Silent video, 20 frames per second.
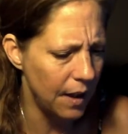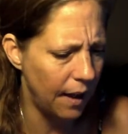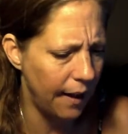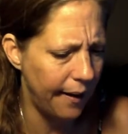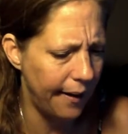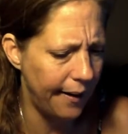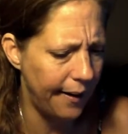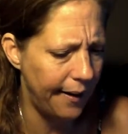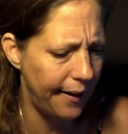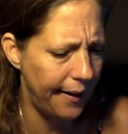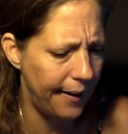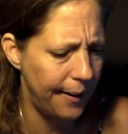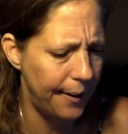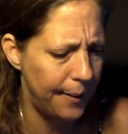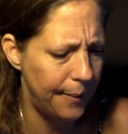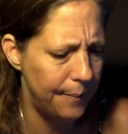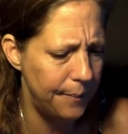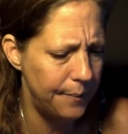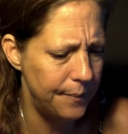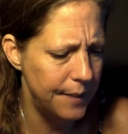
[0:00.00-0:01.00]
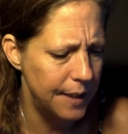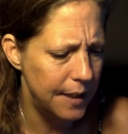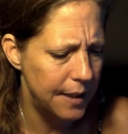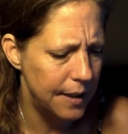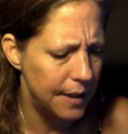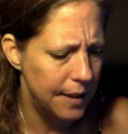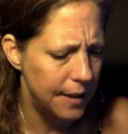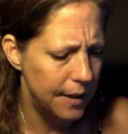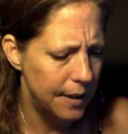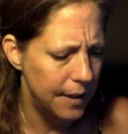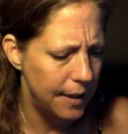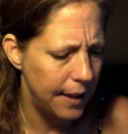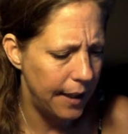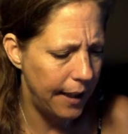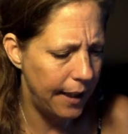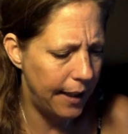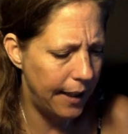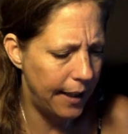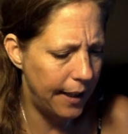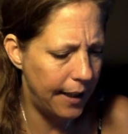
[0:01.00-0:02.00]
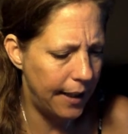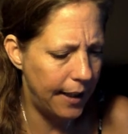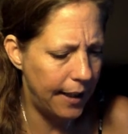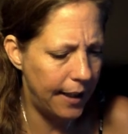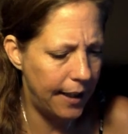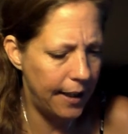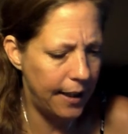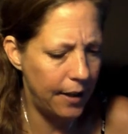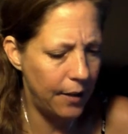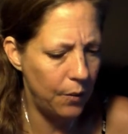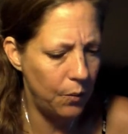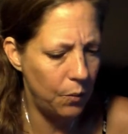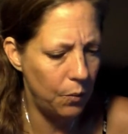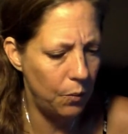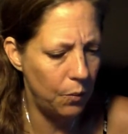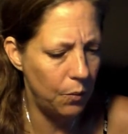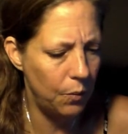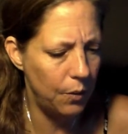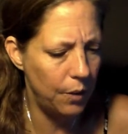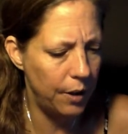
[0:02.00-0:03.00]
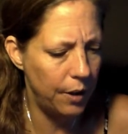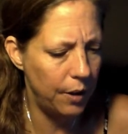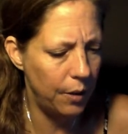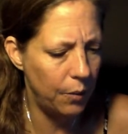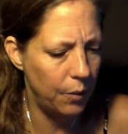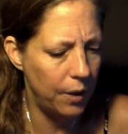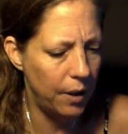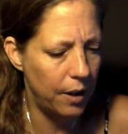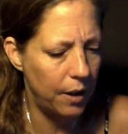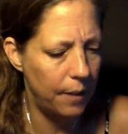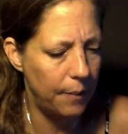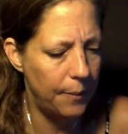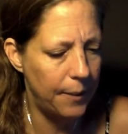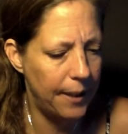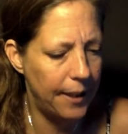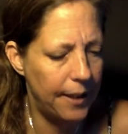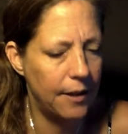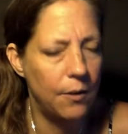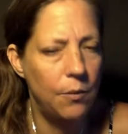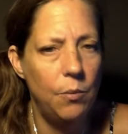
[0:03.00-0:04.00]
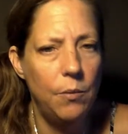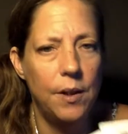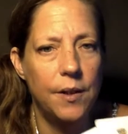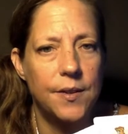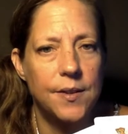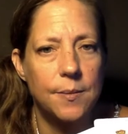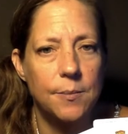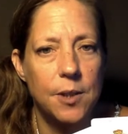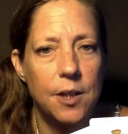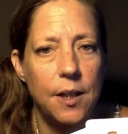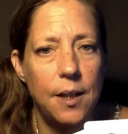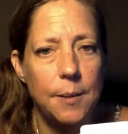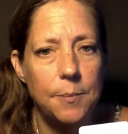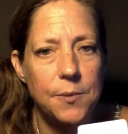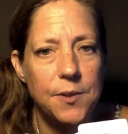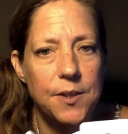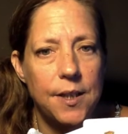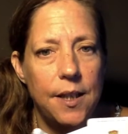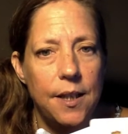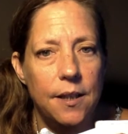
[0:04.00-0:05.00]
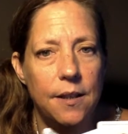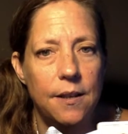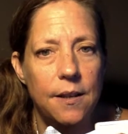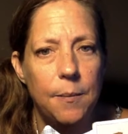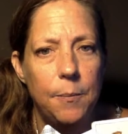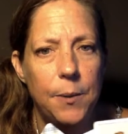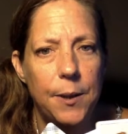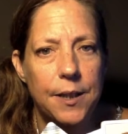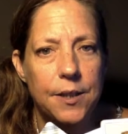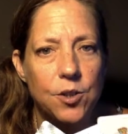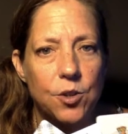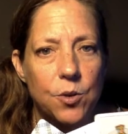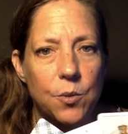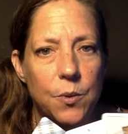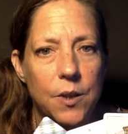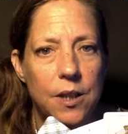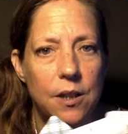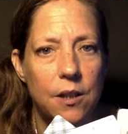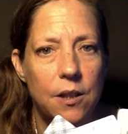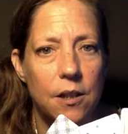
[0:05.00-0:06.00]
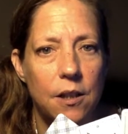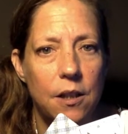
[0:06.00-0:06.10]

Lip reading: them. And here we are back with some cups in the picture. We are